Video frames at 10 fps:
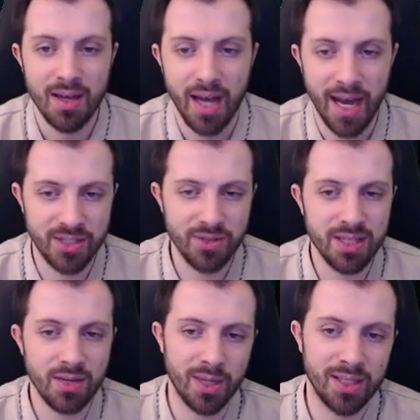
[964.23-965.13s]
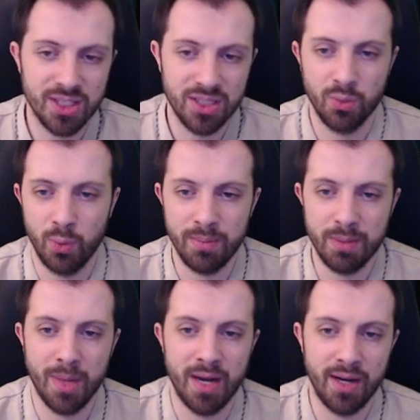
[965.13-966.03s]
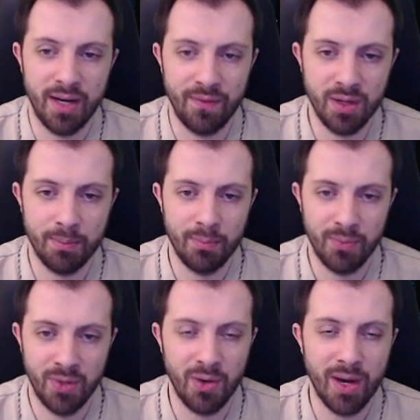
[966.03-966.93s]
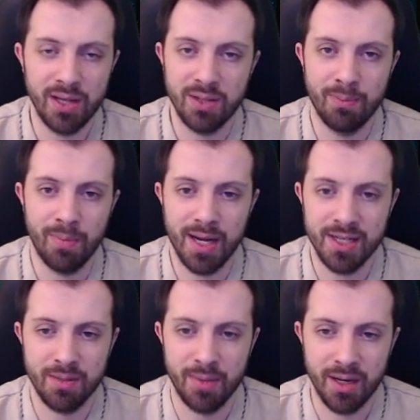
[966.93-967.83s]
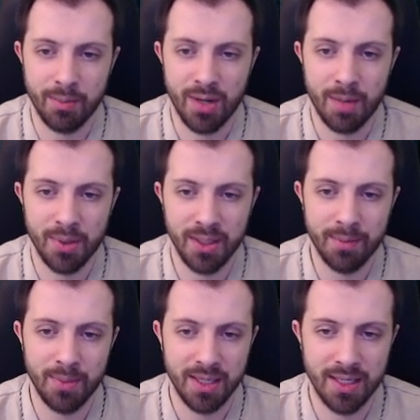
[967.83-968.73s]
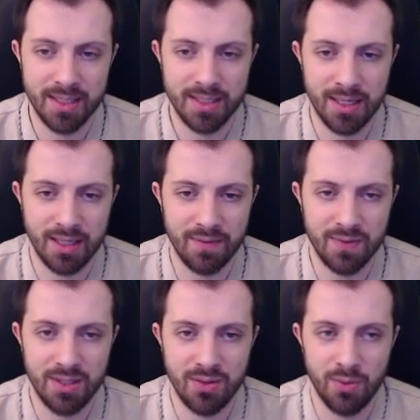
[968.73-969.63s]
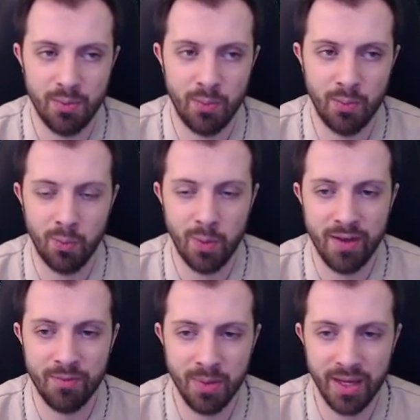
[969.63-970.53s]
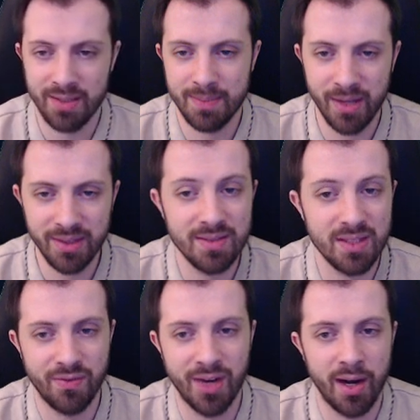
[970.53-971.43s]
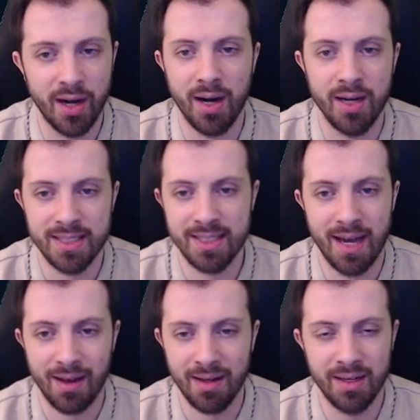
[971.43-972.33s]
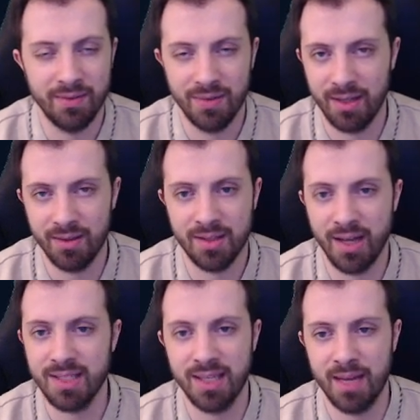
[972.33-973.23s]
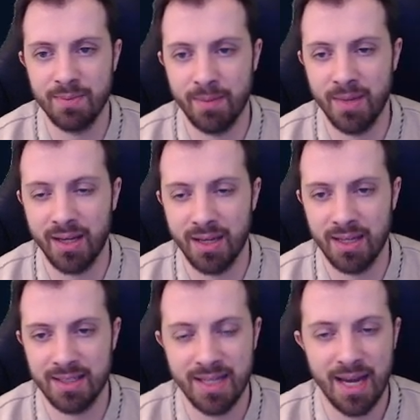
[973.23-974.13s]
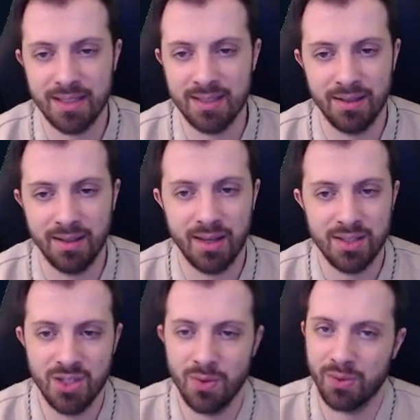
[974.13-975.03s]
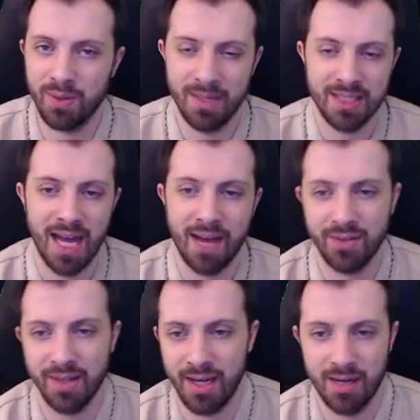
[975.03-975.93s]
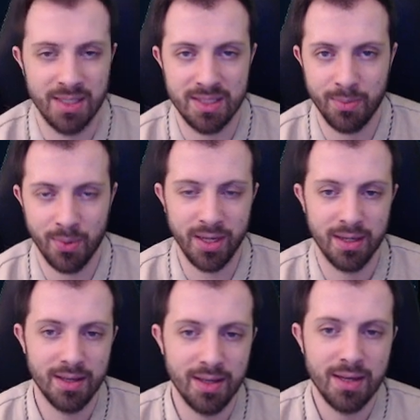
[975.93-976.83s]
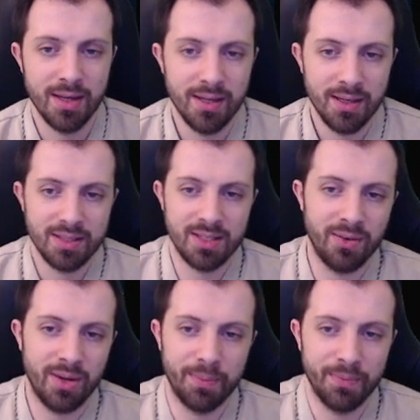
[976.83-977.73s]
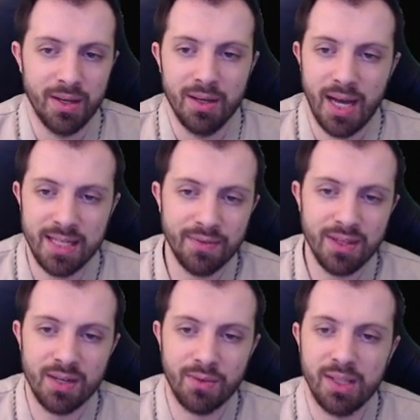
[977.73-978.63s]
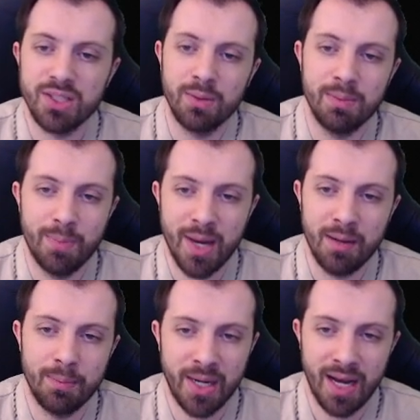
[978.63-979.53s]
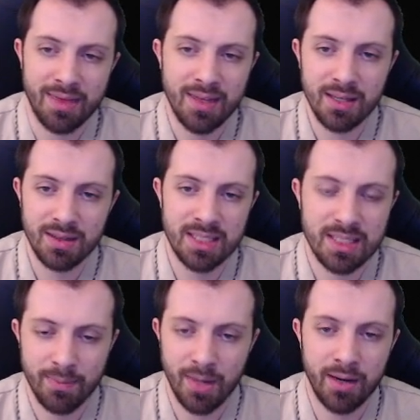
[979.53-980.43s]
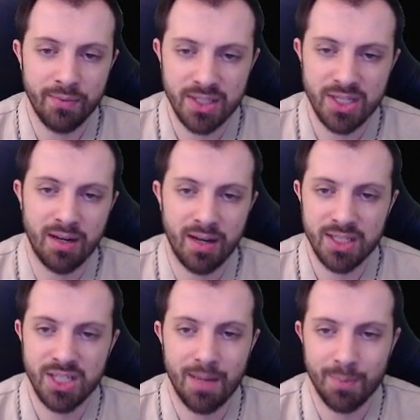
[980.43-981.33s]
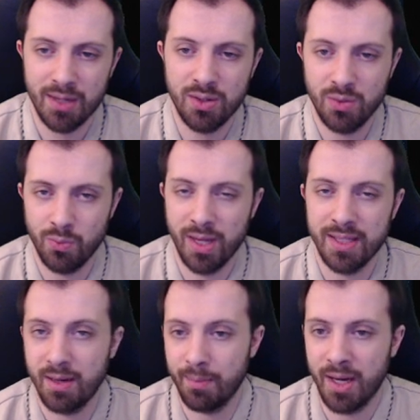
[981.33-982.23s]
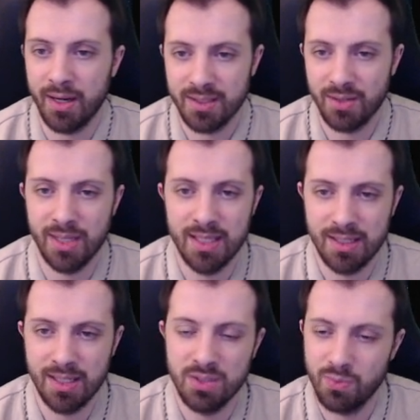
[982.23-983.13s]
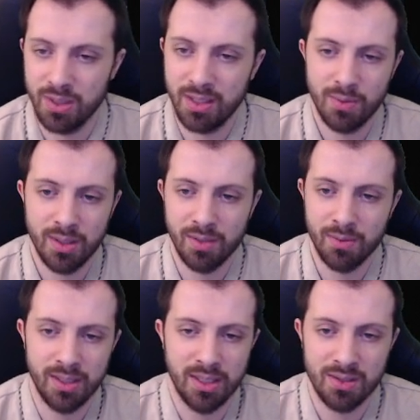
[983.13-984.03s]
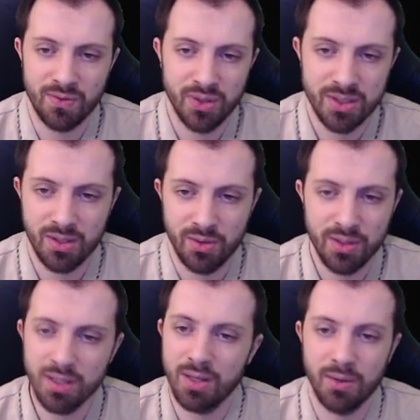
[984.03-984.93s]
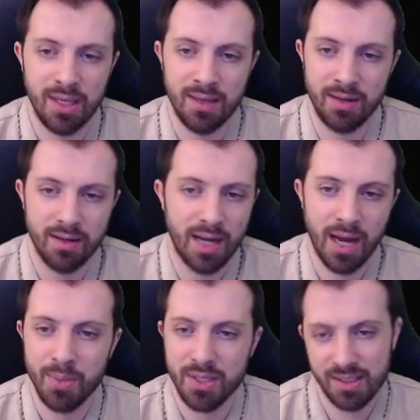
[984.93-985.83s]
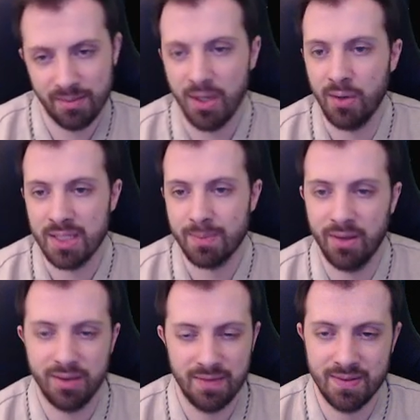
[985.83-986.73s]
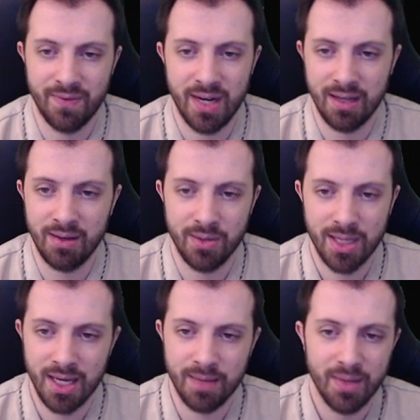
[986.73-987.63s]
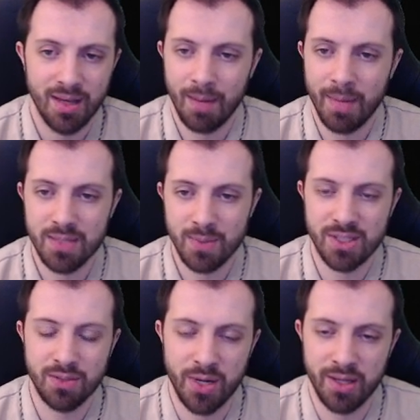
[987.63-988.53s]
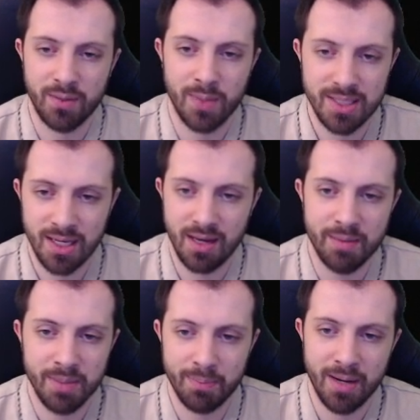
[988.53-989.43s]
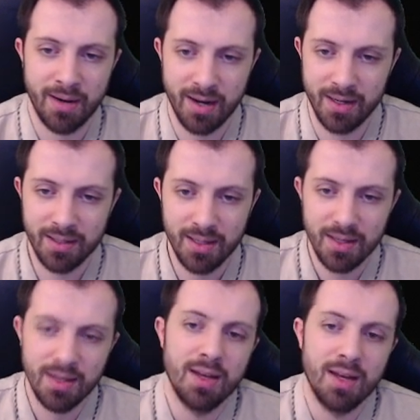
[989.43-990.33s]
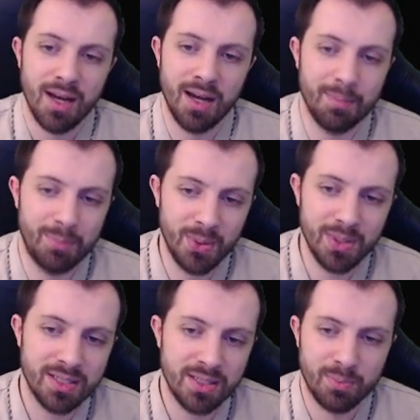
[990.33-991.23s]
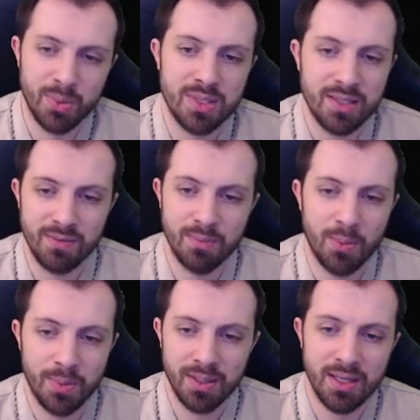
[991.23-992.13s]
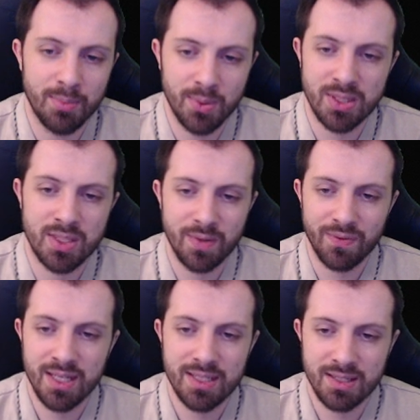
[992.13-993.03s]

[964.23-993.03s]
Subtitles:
I do think Relic Shield would be better if you know how to manage your mana properly, because it gives you wave. Like, Spell Thieves is very hard to stack on ANIVIA. There's lots of games I'm not getting it stacked until like 2 or 3 minutes after the enemy support. So I definitely think Relic Shield would be better, but I think this mana regen on a champion who runs out of mana so easily is really, really, really useful. So you can go either. I personally have been going Spell Thieves and finding it okay. I might switch to Relic once I get a bit better at her. Boots, there's boots of mobility and boots of swiftness.